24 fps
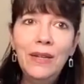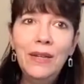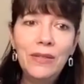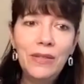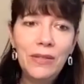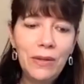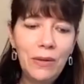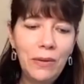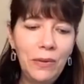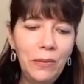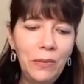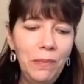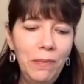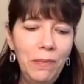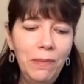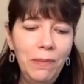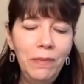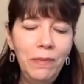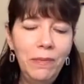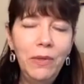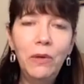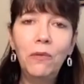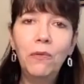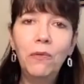So,
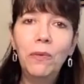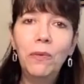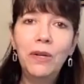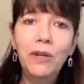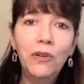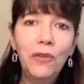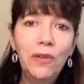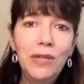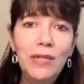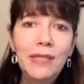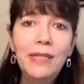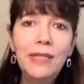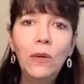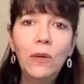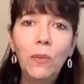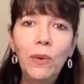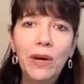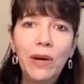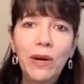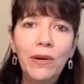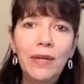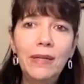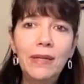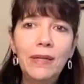increasing
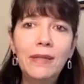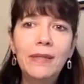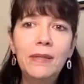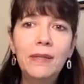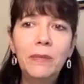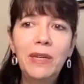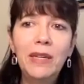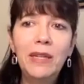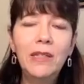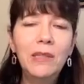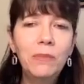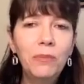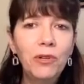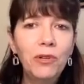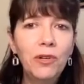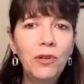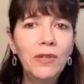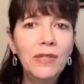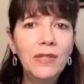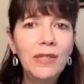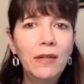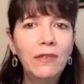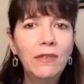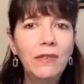awareness so we can support
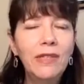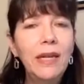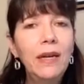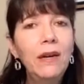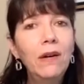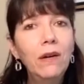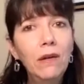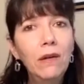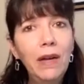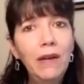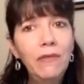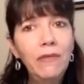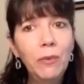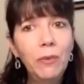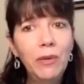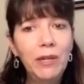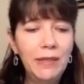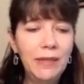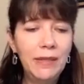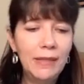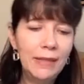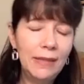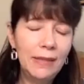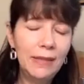ourselves and our loved
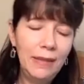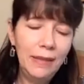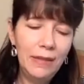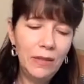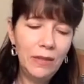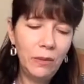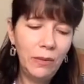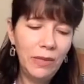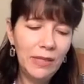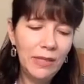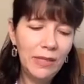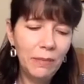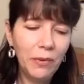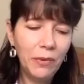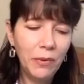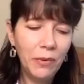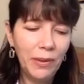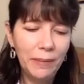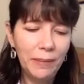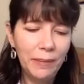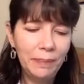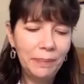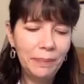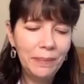ones is always
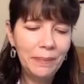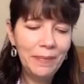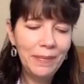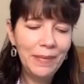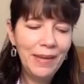important.